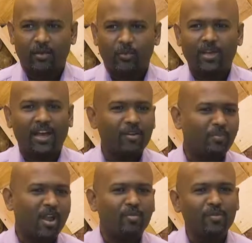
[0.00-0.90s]
We have a
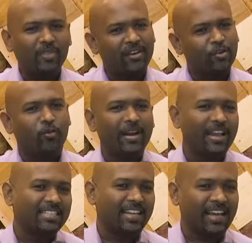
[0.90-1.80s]
problem that no one
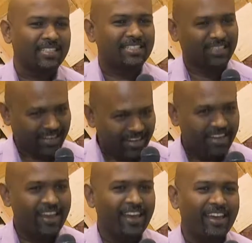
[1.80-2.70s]
else has.
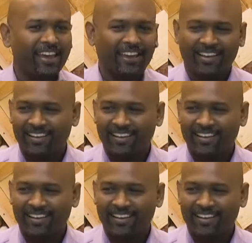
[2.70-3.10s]
Yeah.